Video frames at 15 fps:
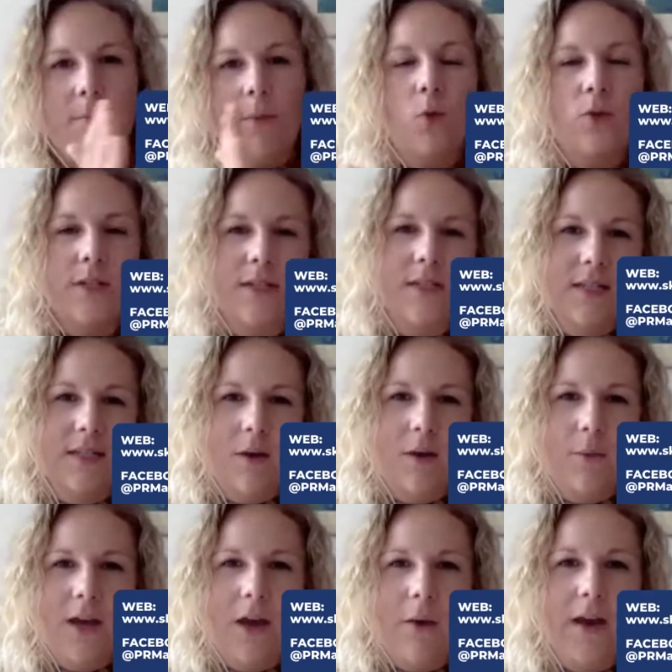audiences
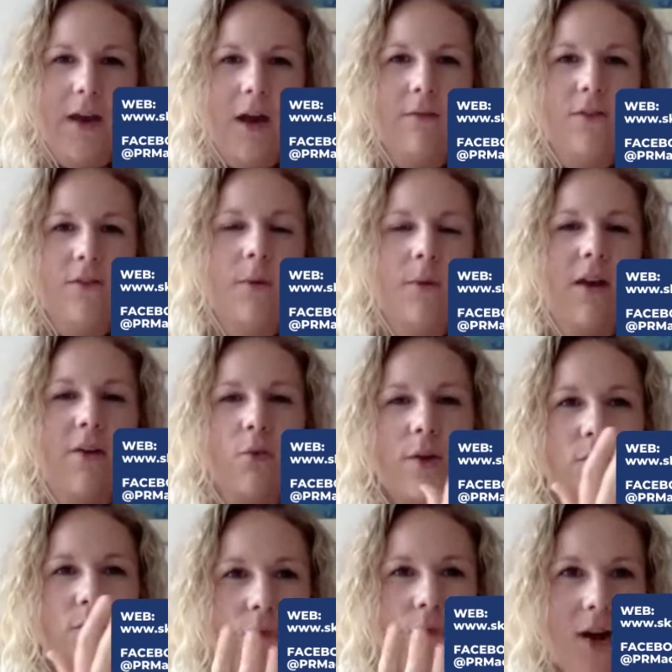that we're going after, but if
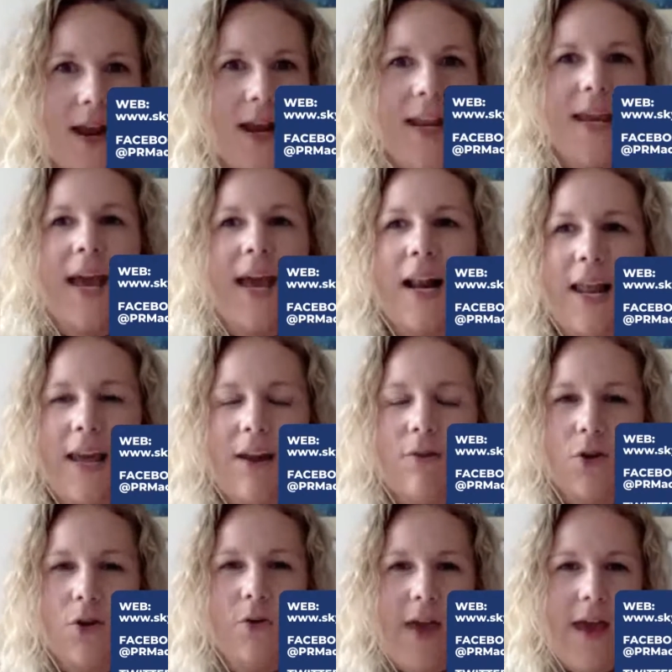we really get clear on
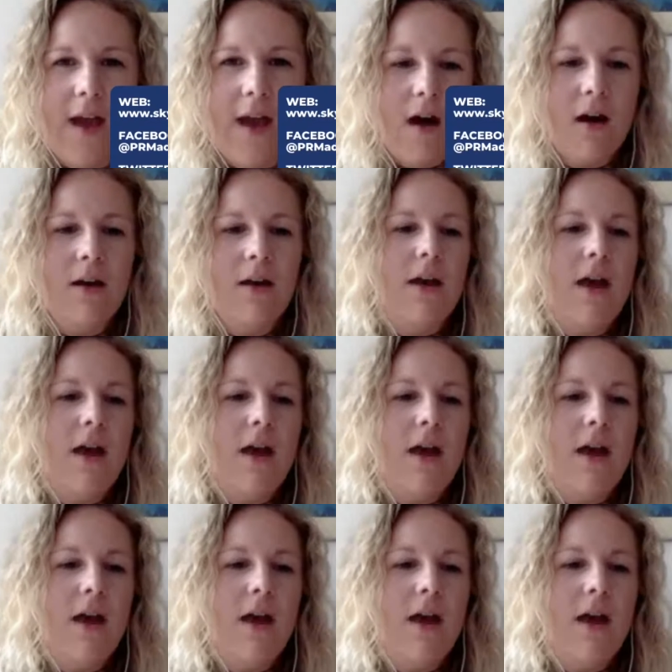who they are,